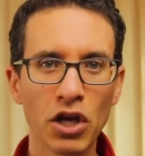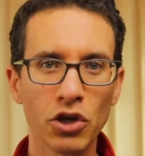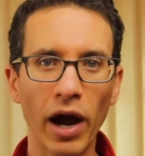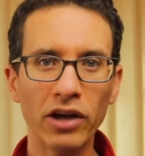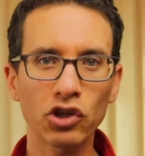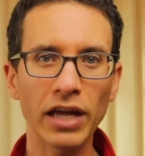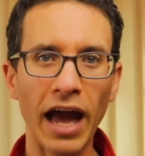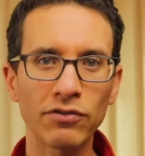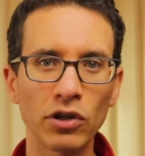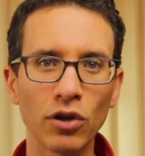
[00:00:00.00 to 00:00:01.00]
you actually
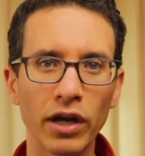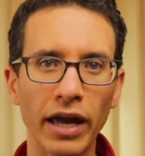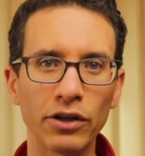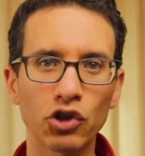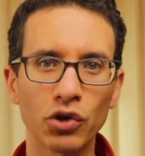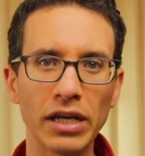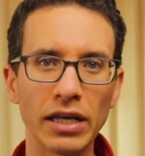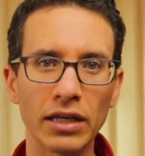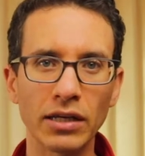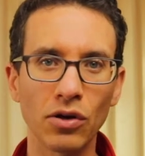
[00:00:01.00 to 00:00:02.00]
have to look at
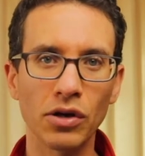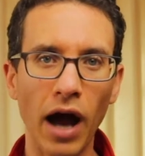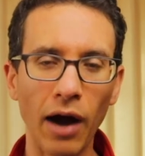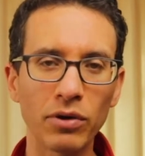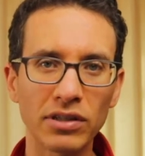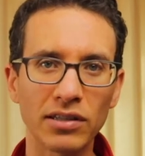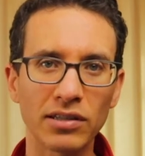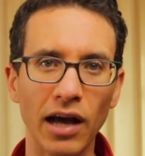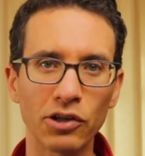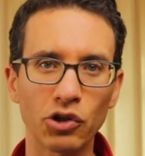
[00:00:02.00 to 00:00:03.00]
treating not with
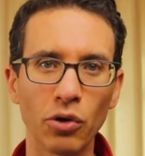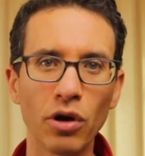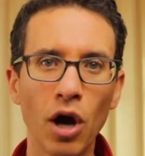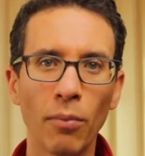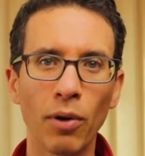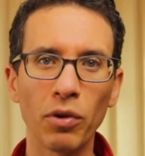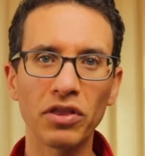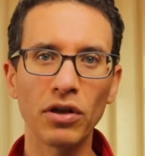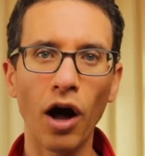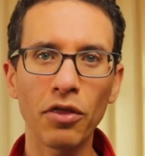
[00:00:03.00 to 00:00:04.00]
testosterone, but with
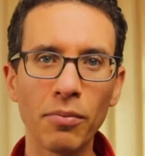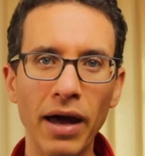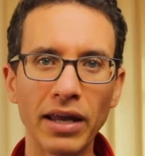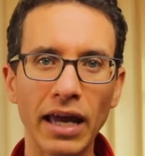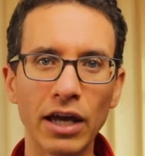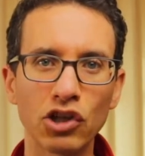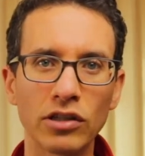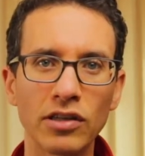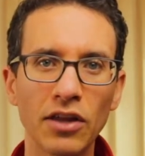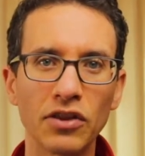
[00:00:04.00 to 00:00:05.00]
other
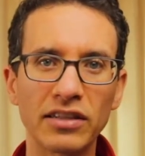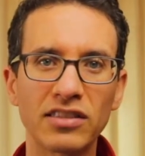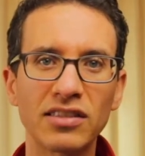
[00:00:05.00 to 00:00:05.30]
medications that